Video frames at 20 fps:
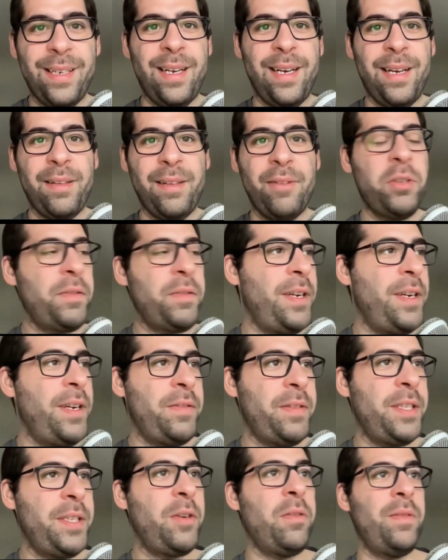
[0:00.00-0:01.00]
I think it was a very
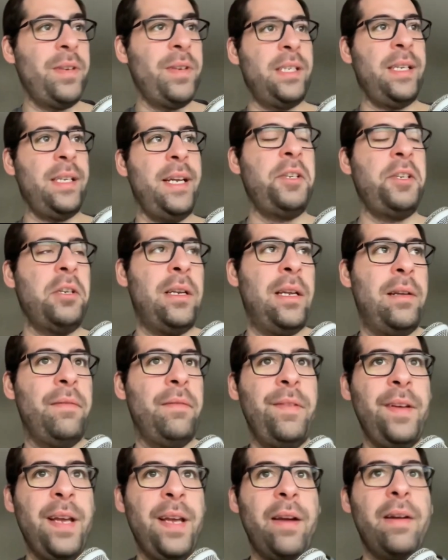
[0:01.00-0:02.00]
interesting conversation,
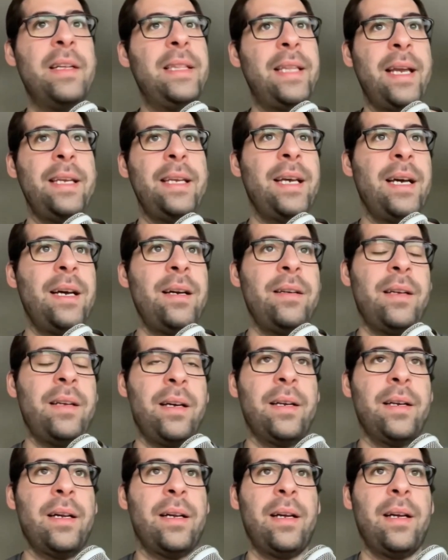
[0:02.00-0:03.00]
and VR and AR
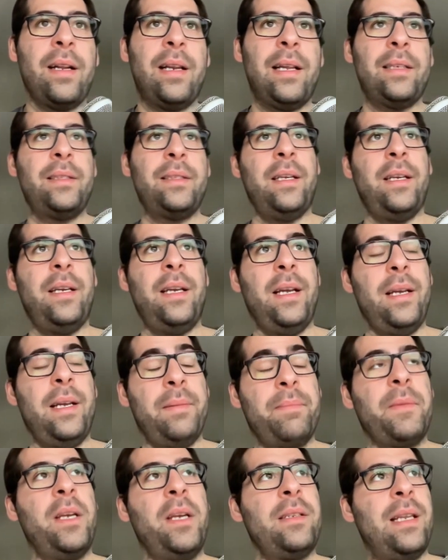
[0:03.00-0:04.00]
are like
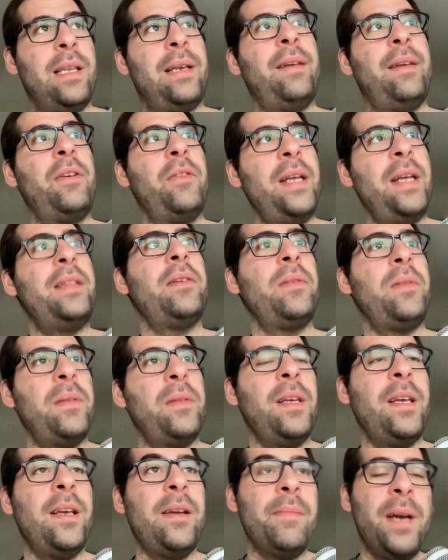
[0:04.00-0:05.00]
it's like the greater
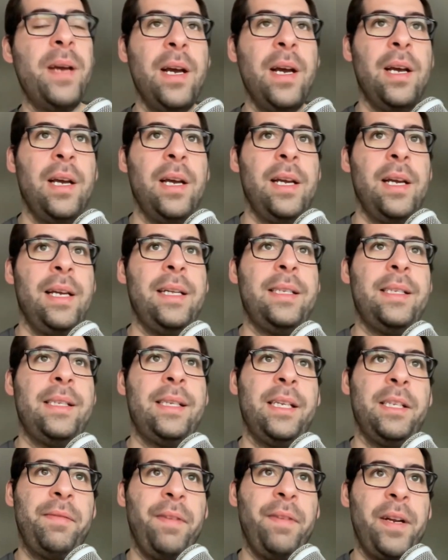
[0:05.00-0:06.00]
theme
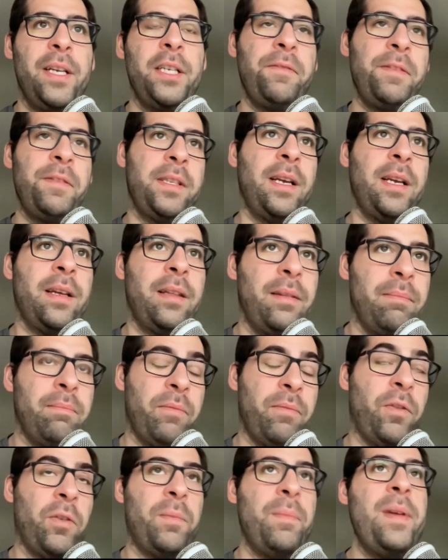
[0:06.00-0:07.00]
is very interesting
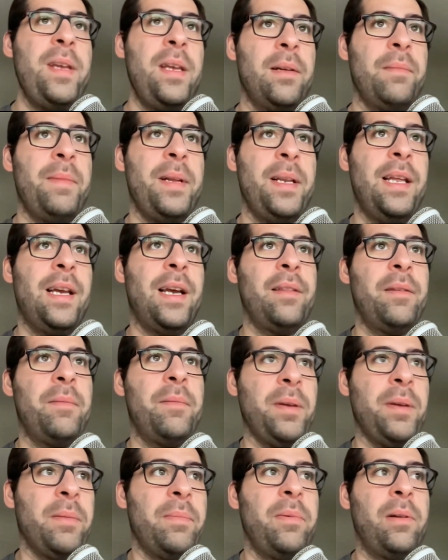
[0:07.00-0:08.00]
for me and many
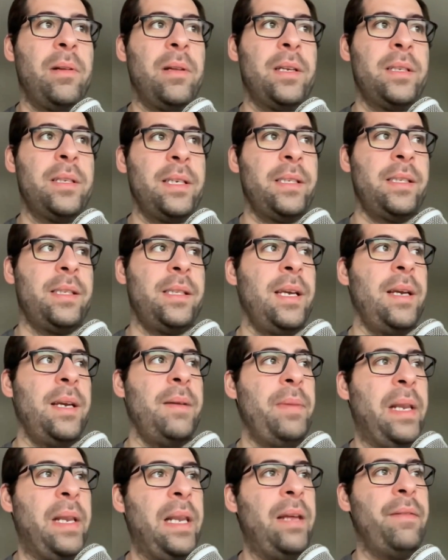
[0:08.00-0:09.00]
other people. I just
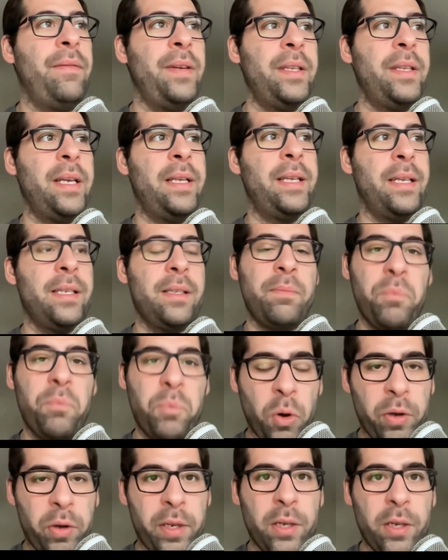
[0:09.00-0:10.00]
believe it hasn't
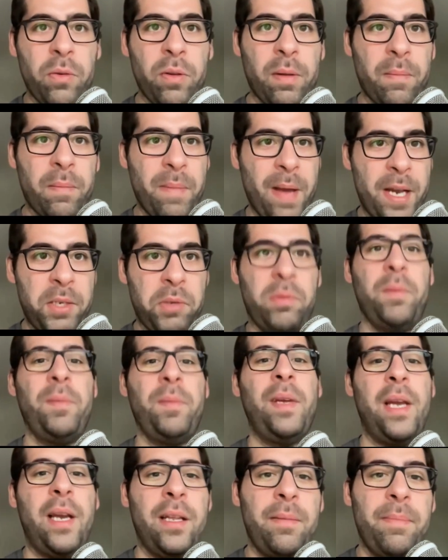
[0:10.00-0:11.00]
broken into the
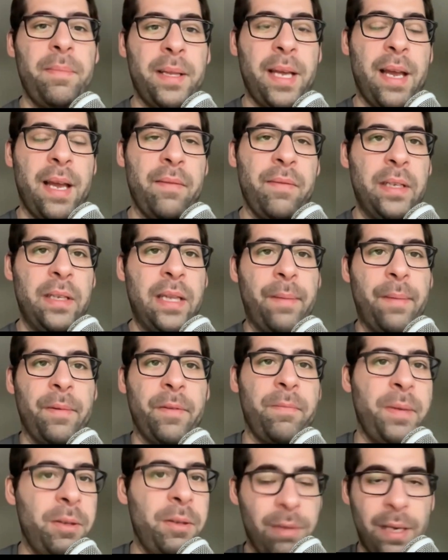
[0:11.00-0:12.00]
mainstream yet, but every time
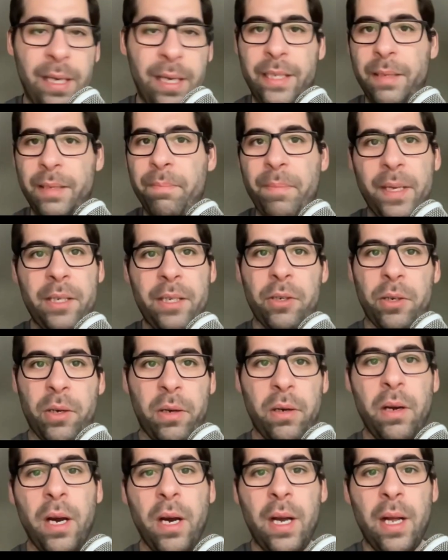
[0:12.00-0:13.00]
I've been to an
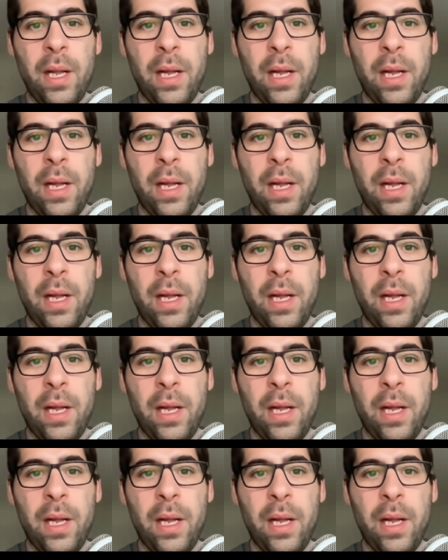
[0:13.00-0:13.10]
exhibition